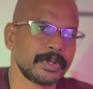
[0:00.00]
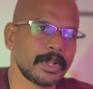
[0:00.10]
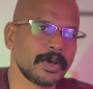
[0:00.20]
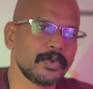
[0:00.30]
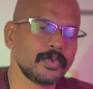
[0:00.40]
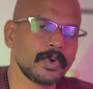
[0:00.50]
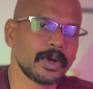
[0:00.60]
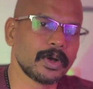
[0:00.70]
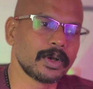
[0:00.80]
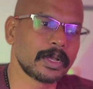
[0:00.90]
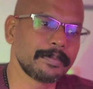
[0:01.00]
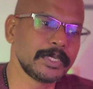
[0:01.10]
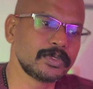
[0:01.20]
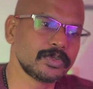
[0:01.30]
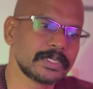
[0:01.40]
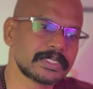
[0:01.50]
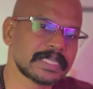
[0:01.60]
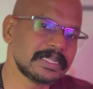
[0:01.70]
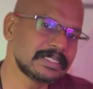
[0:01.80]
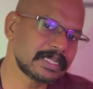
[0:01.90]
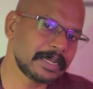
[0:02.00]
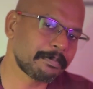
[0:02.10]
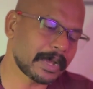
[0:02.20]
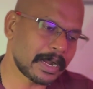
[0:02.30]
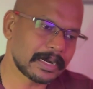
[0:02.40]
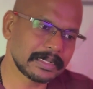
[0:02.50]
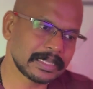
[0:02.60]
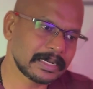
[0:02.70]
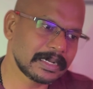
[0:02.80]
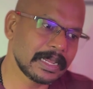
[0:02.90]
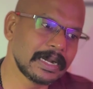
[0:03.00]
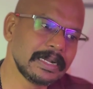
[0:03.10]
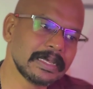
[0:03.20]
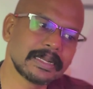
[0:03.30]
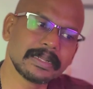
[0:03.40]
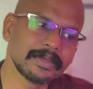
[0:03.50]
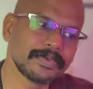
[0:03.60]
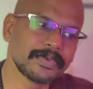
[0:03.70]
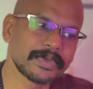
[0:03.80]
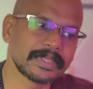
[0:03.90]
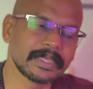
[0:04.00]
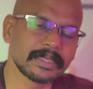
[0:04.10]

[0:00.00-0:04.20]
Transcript: Now, coming to the sensory part, that earlier we were